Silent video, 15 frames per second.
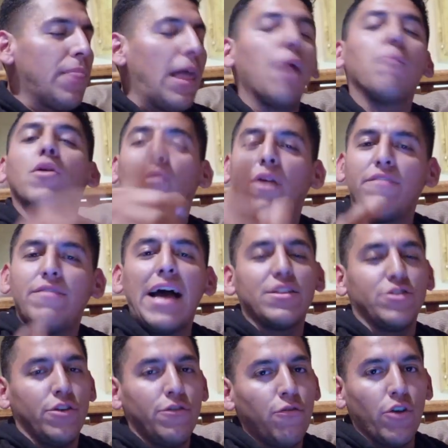I'm going to waive that
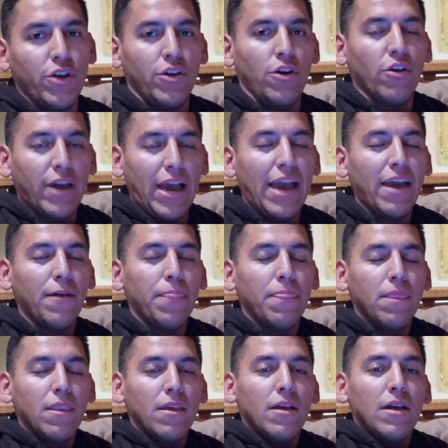too for you, okay?
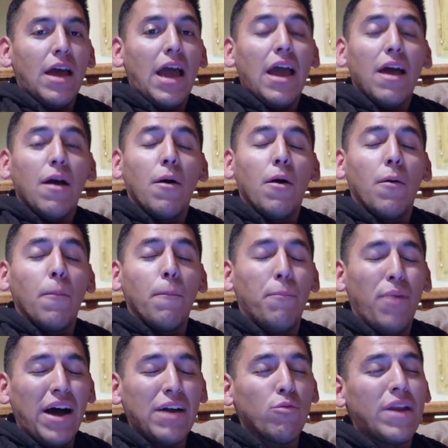
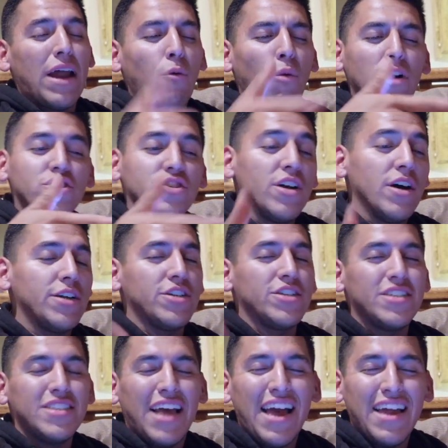But what I want you to
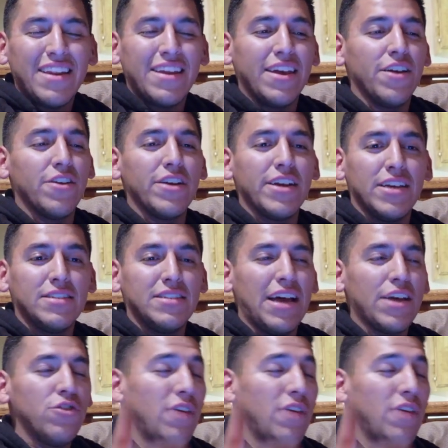understand here is that